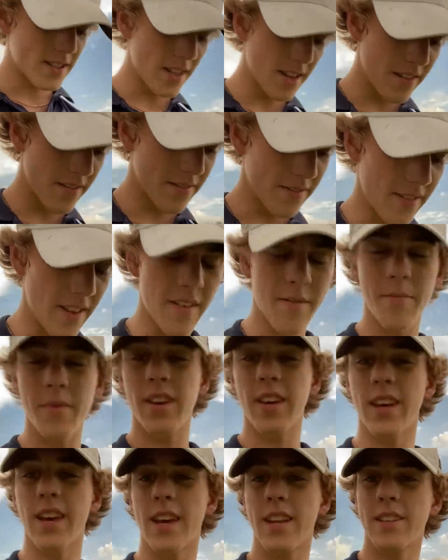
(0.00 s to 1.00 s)
have left
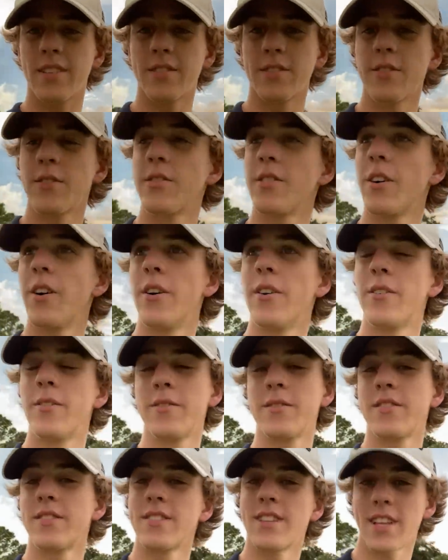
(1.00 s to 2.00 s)
me again, so
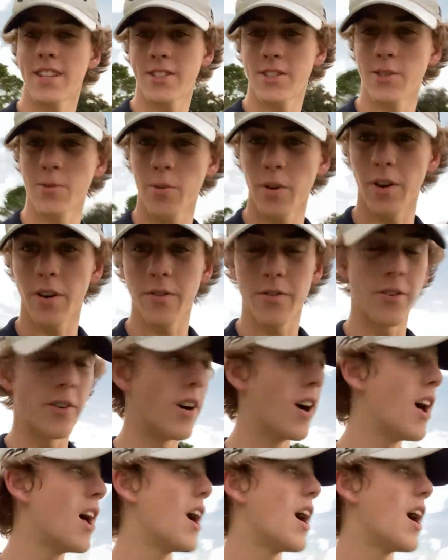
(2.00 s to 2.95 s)
that's just wonderful.